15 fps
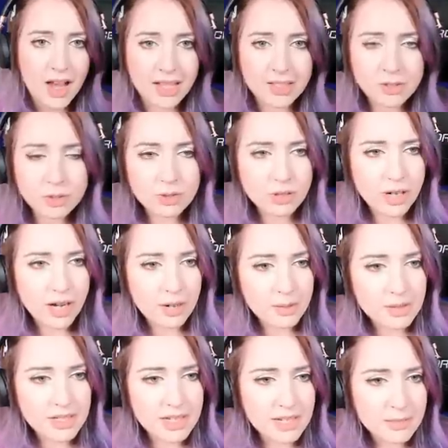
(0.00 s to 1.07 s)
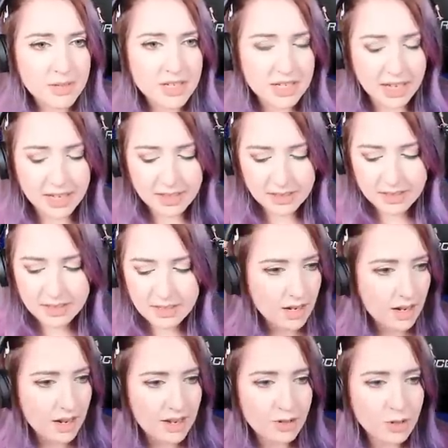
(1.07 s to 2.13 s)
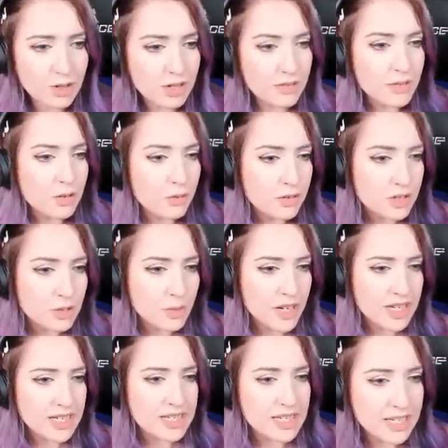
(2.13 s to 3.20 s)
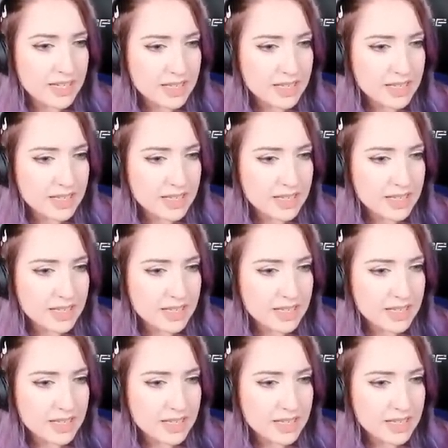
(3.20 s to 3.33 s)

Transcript: I don't know how to see my skills. I don't even know if there's a way to see your